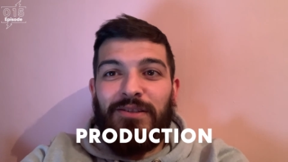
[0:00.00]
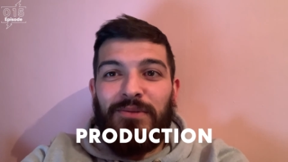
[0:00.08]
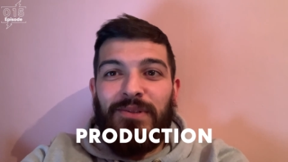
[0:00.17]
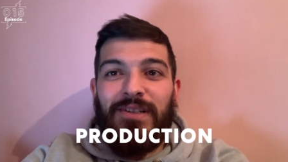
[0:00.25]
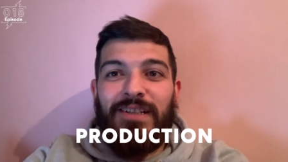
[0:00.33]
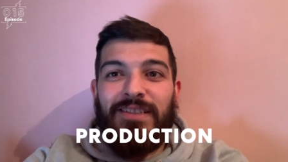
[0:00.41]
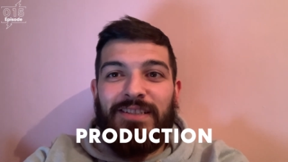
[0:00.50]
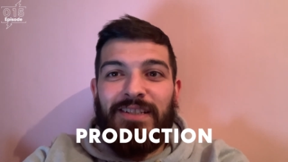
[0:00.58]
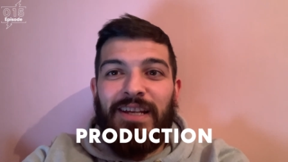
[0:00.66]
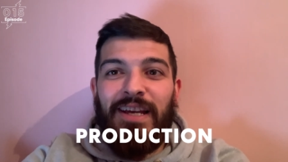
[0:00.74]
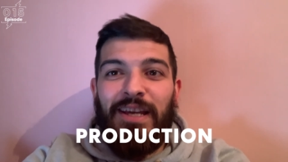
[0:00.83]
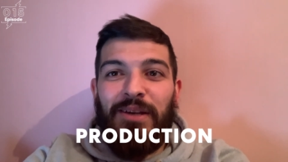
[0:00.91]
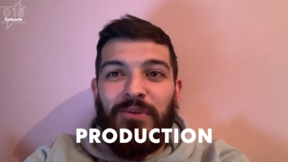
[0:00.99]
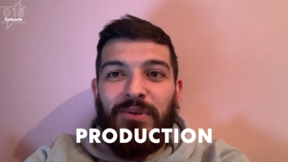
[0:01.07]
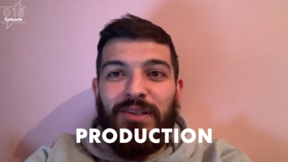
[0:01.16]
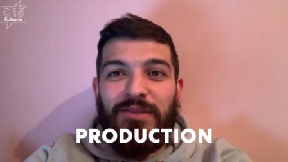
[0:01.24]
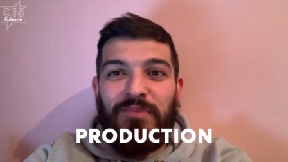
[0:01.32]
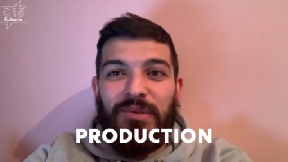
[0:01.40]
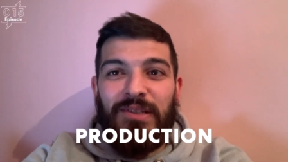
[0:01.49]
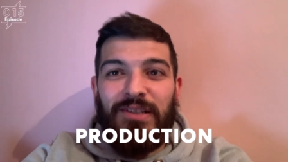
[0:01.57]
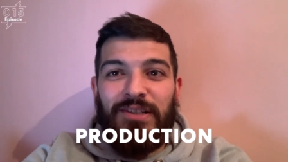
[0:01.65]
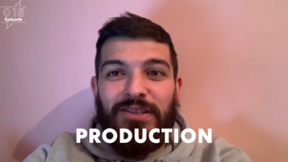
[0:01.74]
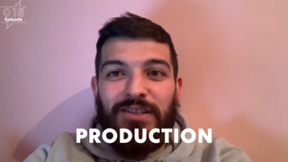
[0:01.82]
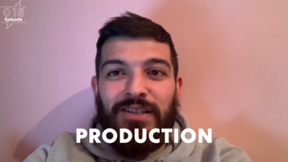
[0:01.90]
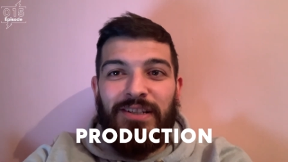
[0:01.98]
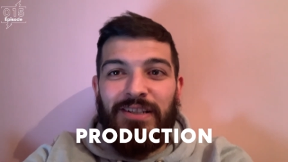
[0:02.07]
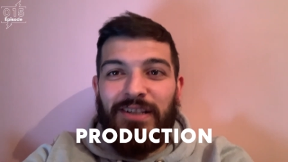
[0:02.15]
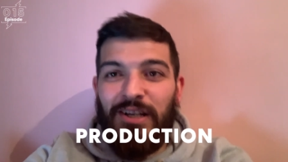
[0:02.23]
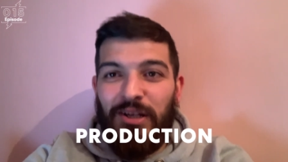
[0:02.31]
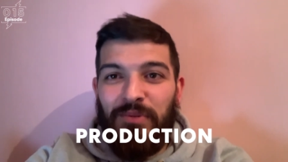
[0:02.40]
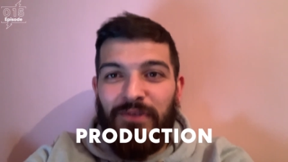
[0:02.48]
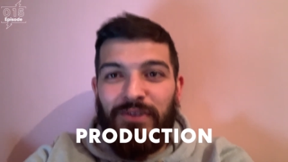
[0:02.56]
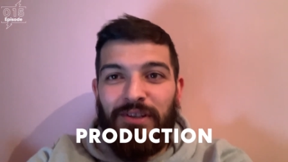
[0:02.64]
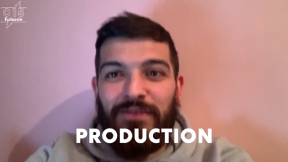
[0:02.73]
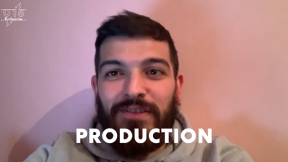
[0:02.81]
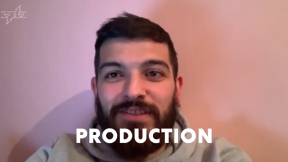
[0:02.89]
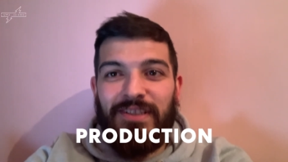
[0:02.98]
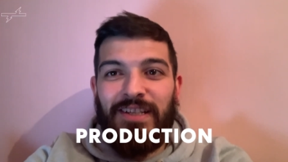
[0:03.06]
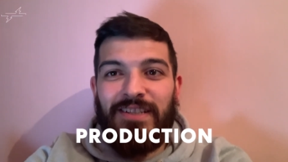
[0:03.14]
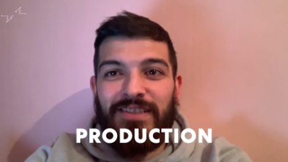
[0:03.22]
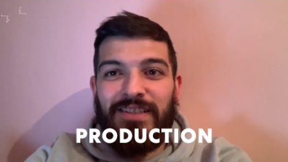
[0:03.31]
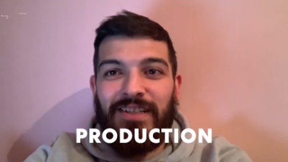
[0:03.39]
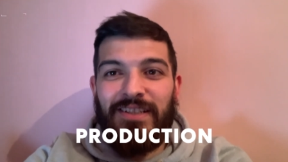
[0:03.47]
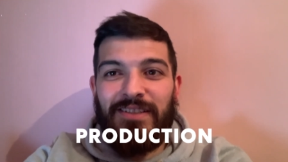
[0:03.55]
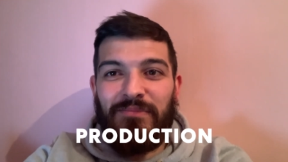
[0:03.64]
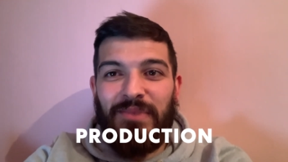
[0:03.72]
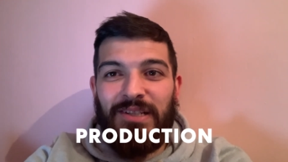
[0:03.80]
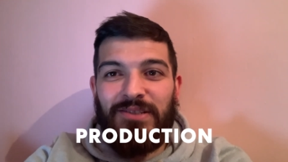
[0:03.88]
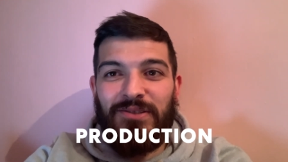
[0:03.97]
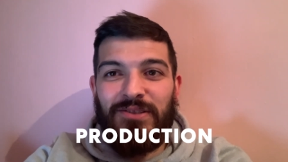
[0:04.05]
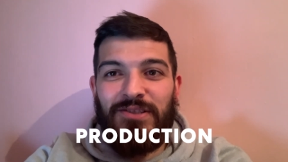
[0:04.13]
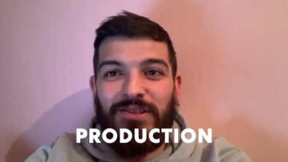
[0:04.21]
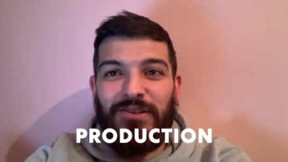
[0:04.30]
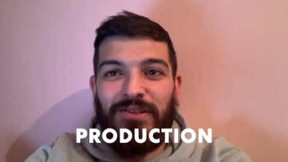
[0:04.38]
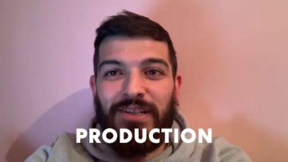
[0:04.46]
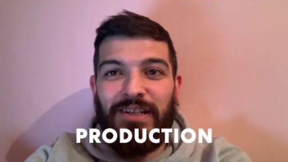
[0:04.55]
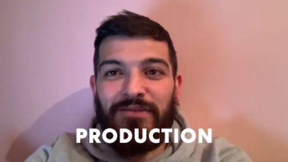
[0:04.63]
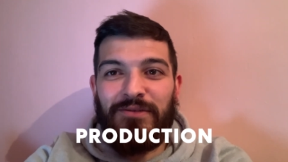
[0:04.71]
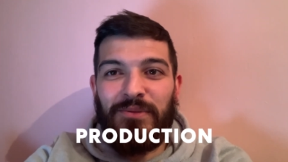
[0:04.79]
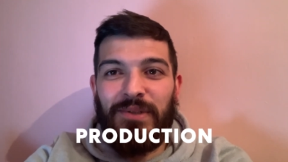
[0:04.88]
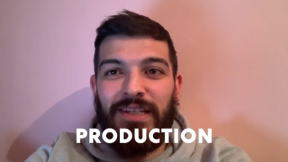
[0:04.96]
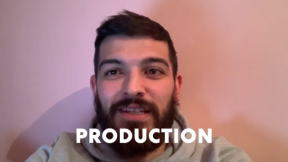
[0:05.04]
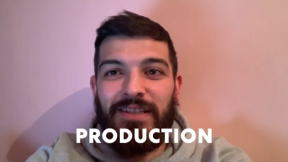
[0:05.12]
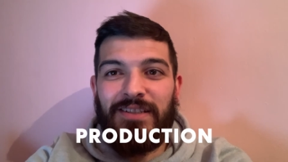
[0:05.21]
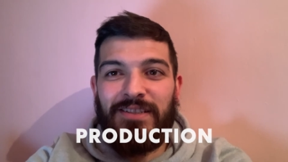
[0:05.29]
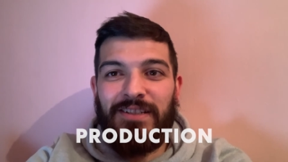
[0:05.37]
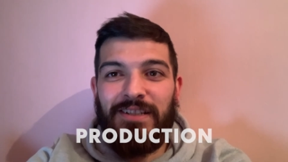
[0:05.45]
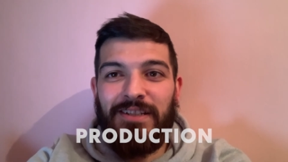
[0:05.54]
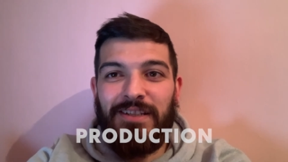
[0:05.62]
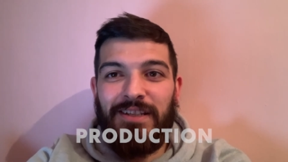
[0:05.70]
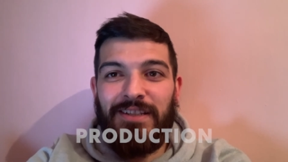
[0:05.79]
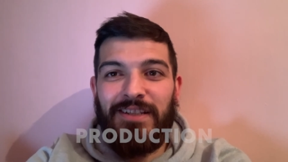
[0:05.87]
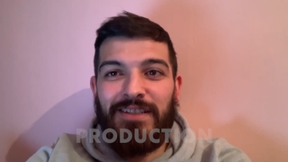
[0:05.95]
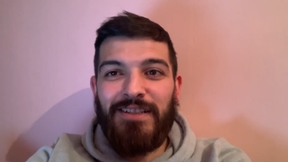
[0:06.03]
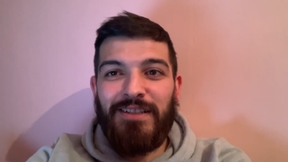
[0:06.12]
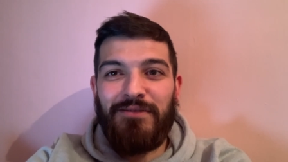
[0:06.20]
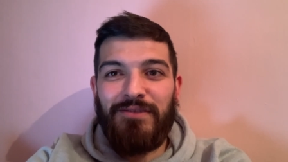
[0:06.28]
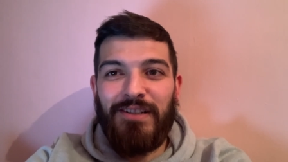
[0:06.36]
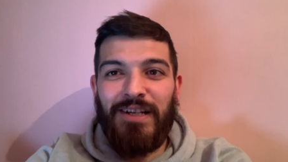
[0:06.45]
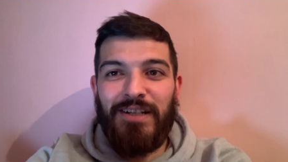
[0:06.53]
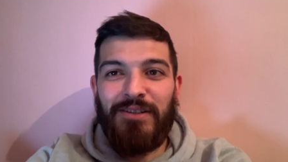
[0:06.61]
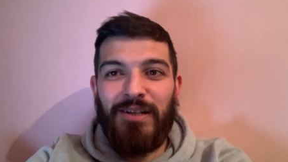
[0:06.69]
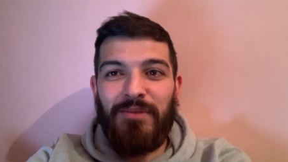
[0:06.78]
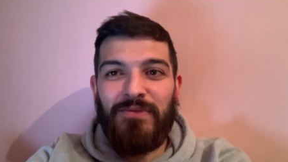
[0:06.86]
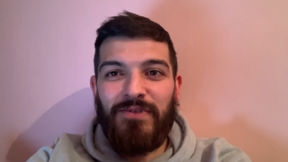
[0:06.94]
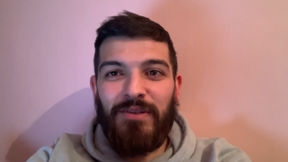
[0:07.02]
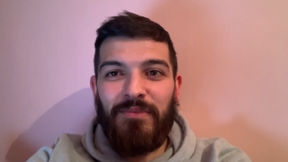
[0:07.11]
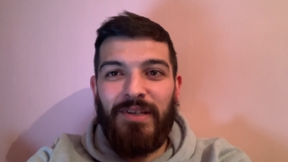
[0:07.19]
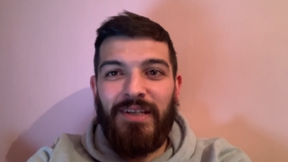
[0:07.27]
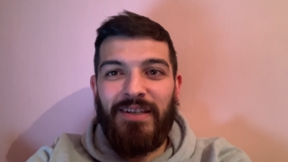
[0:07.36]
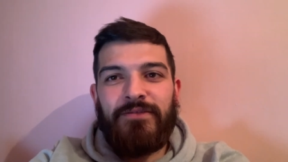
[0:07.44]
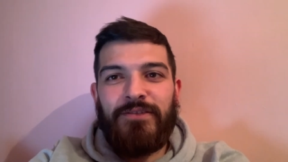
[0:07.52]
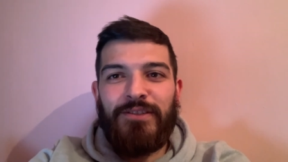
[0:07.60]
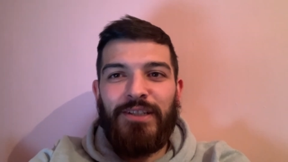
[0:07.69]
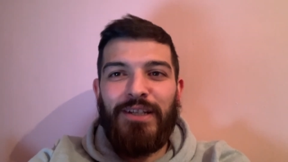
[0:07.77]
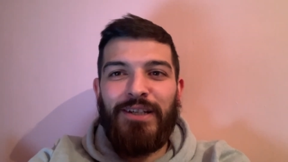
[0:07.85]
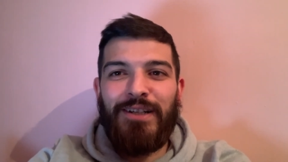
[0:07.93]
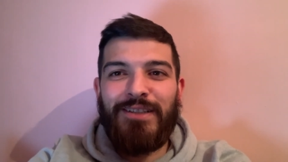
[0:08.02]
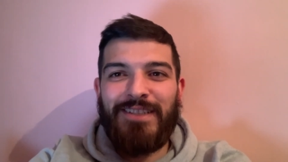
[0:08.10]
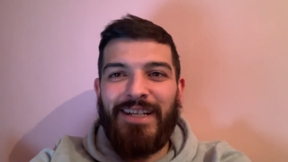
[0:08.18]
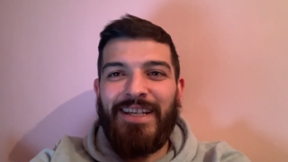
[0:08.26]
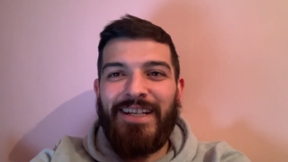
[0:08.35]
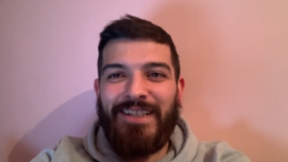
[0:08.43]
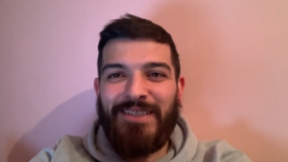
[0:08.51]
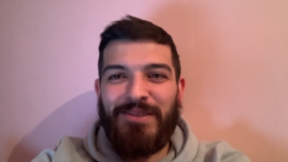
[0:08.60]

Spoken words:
the word today was production. I hope a few of you have guessed it. Make sure to tune in every week to get these little fun anagrams from me. See you guys later, I